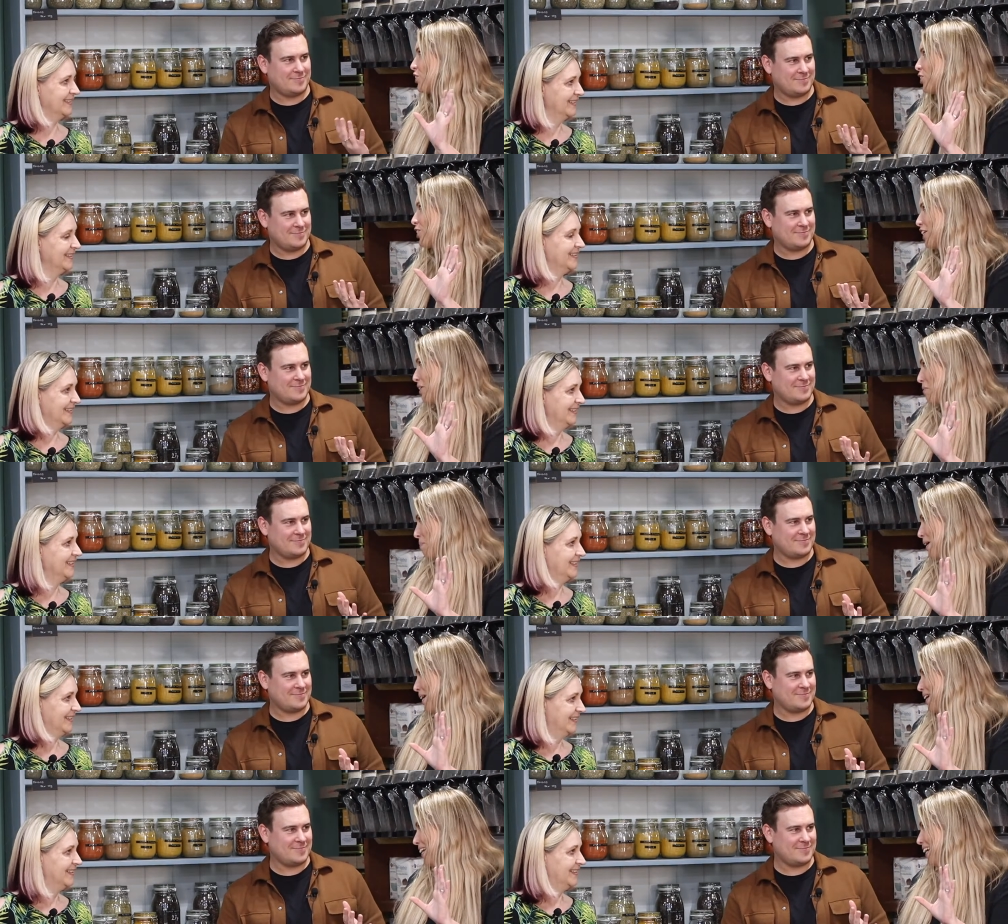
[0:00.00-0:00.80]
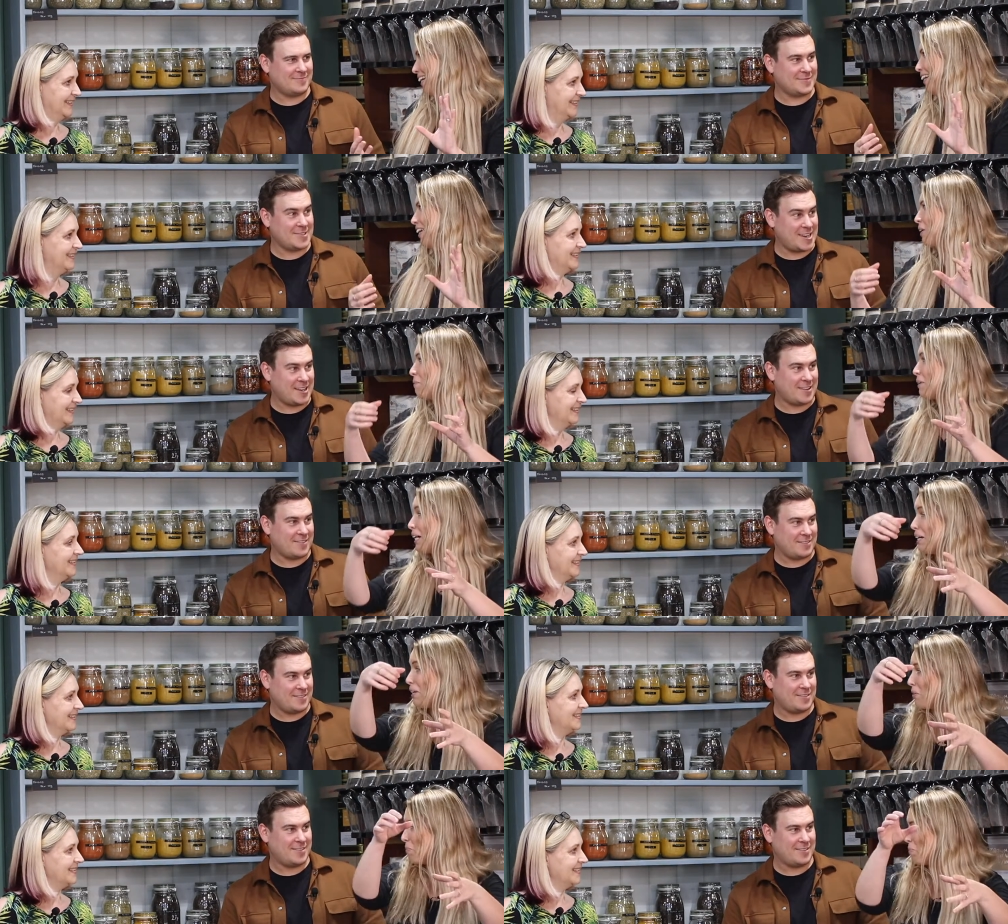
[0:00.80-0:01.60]
Speaker 1: visually appealing coming
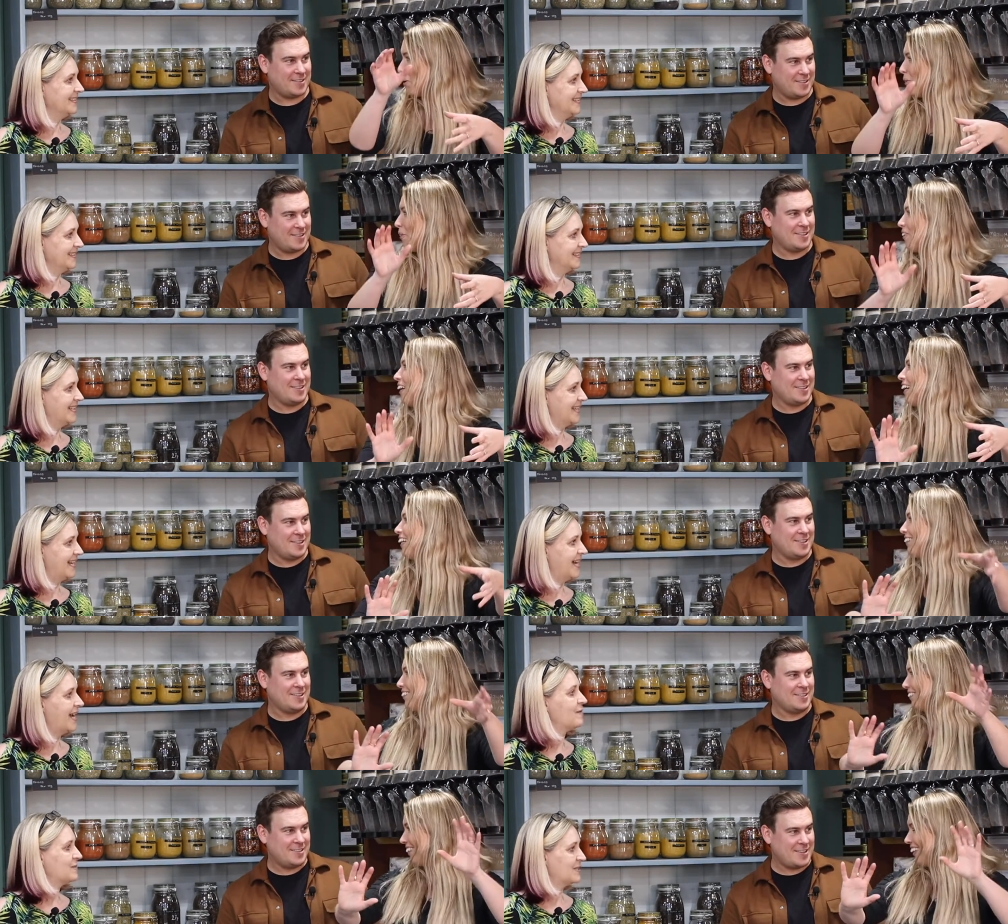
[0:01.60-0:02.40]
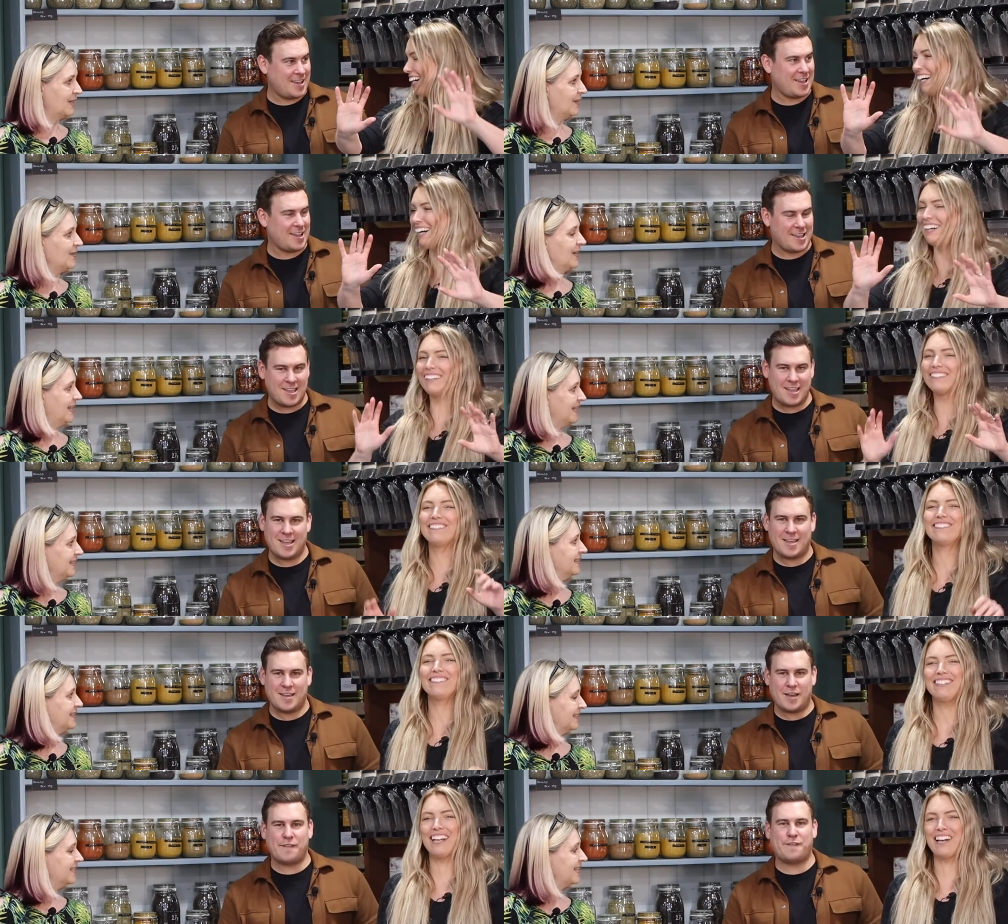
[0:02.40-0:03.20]
yeah. in and pouring it Absolutely.
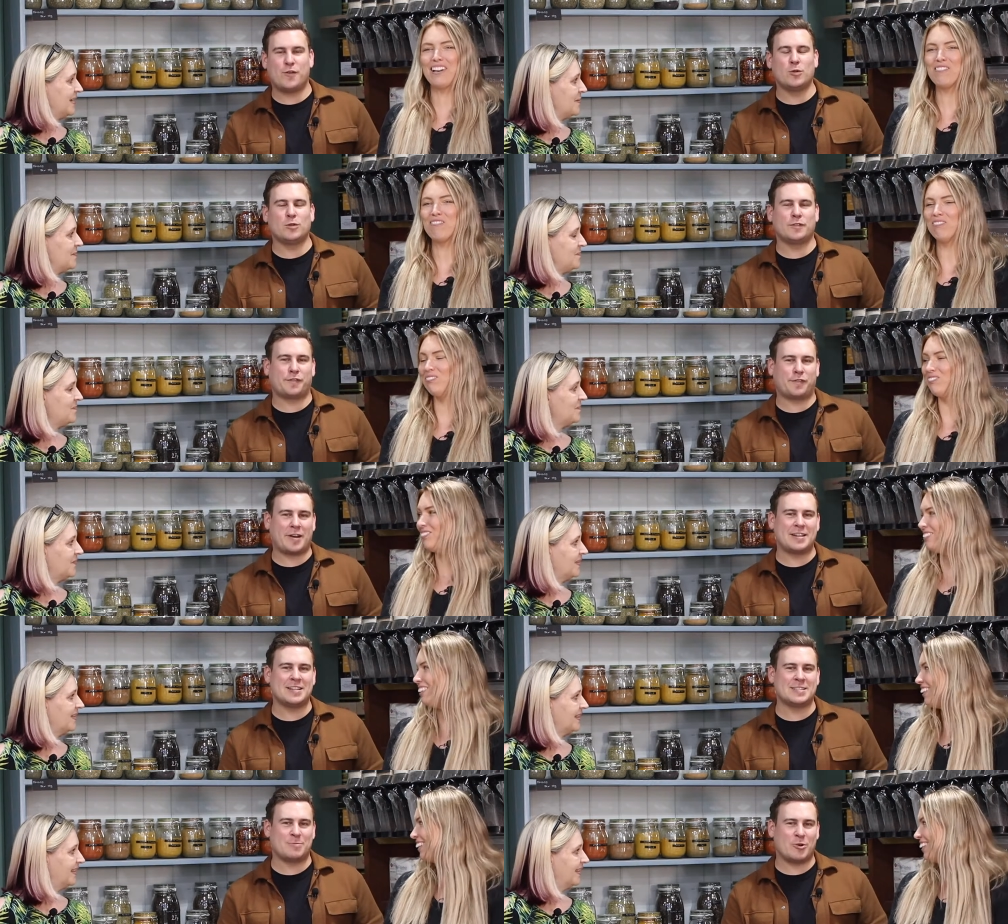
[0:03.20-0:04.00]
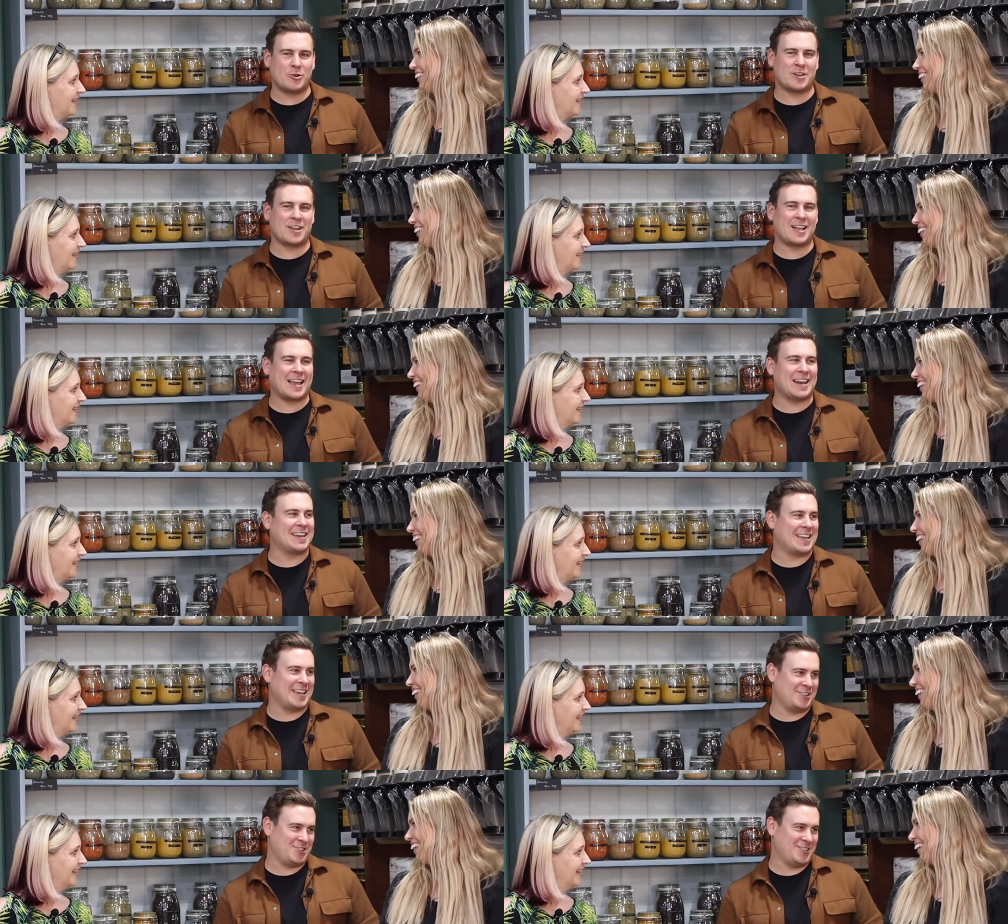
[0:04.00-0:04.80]
out. A
Speaker 2: yeah. full Friends Monica
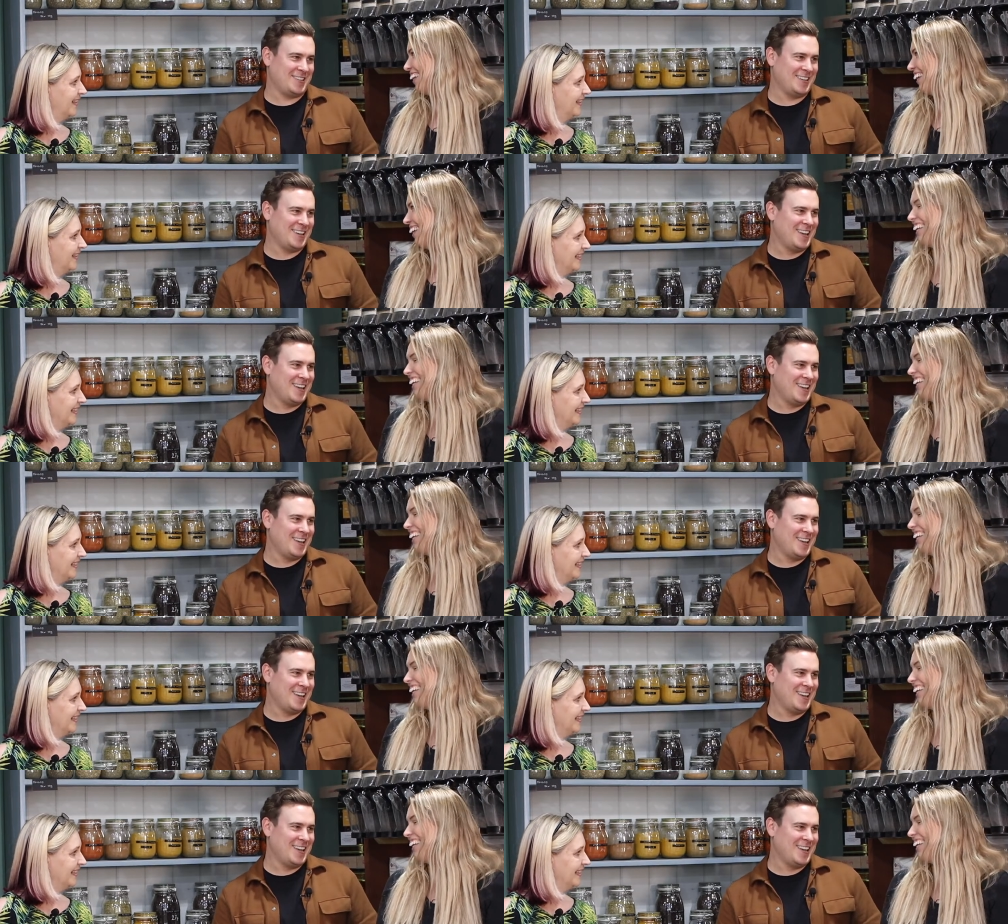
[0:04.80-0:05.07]
Geller kitchen.